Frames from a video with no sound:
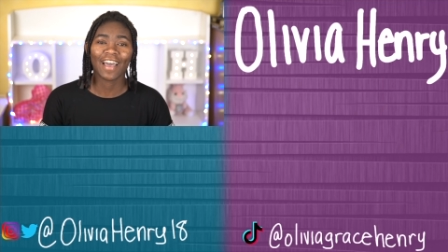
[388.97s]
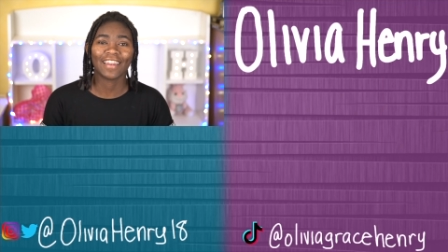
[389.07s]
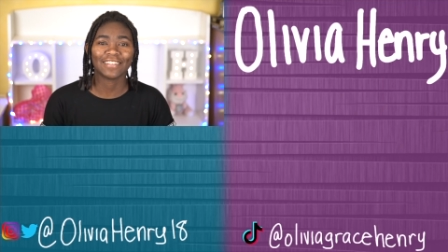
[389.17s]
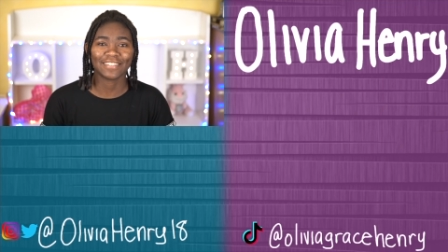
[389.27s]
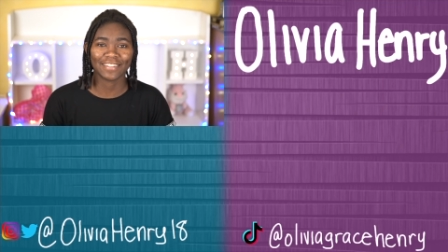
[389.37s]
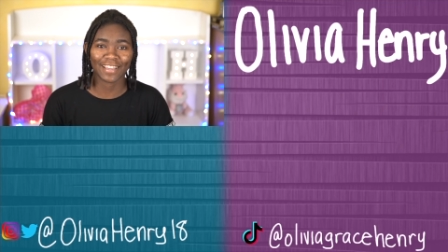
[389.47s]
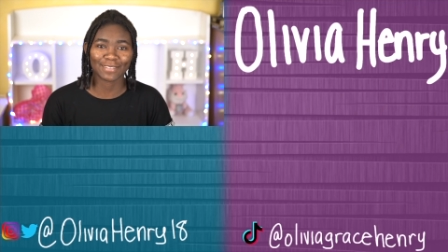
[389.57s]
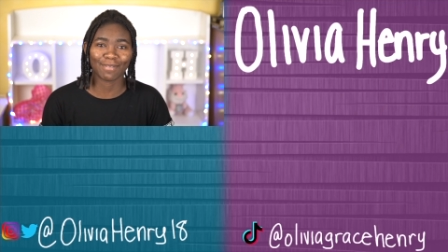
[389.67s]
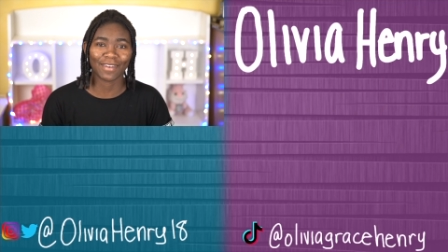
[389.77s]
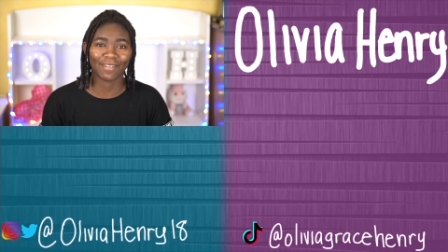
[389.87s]
And I'll see you
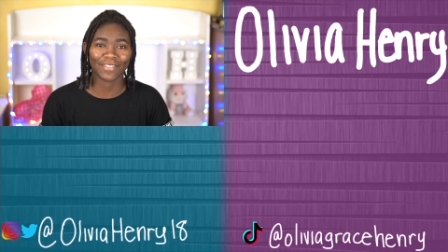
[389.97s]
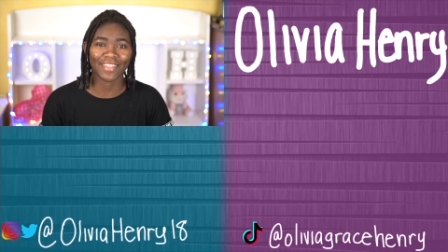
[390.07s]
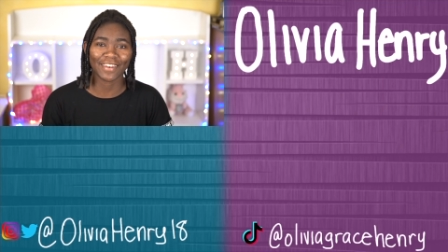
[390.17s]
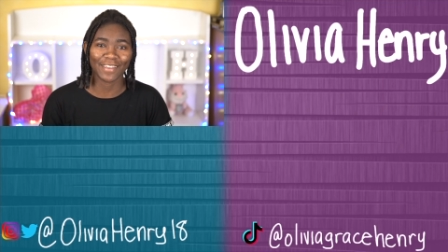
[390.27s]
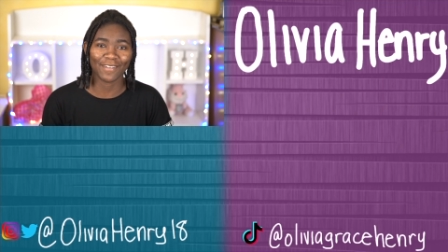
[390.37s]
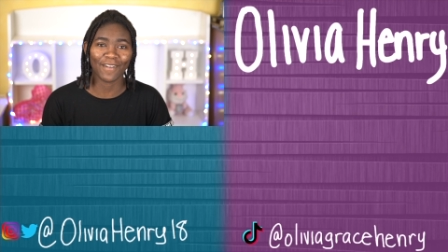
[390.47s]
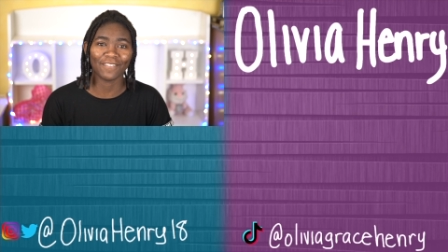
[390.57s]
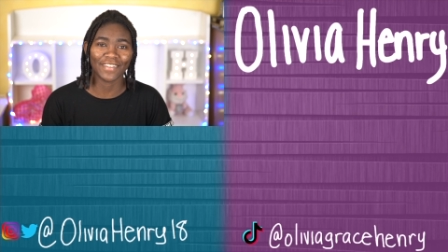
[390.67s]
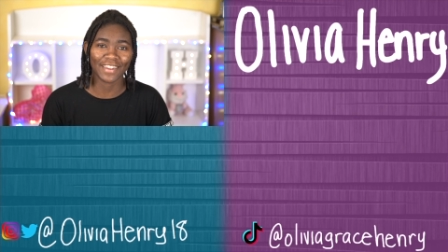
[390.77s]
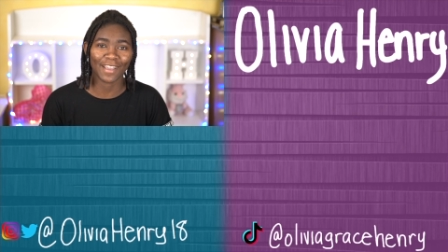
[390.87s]
next Monday with a new
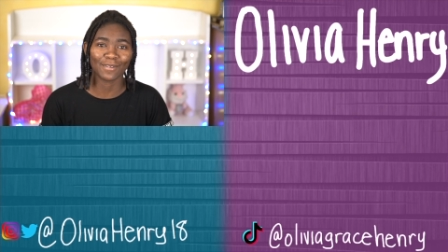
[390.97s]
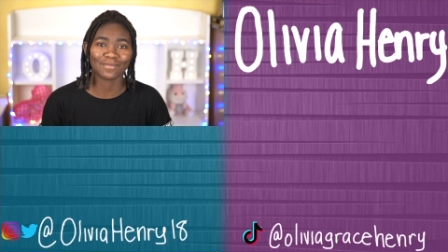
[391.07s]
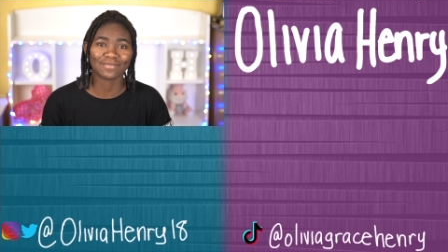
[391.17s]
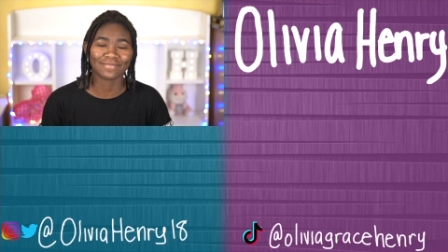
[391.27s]
video.